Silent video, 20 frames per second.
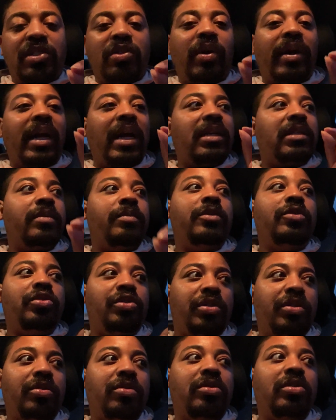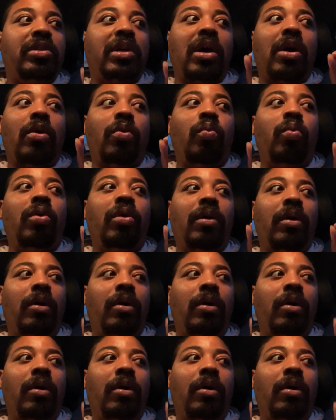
So I got some new shoes that will